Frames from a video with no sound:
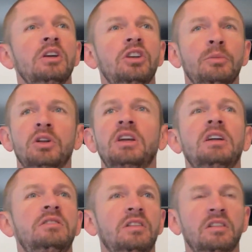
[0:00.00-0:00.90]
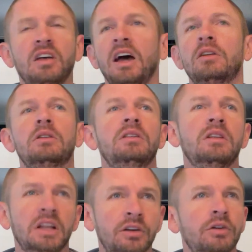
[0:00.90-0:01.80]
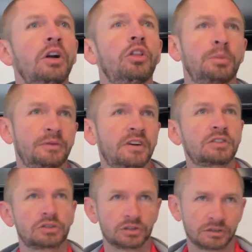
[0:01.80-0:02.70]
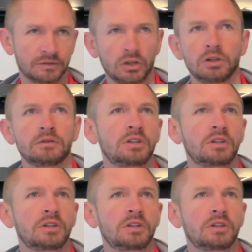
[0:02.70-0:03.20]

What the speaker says: communicate to the title and the lender and all the professionals involved.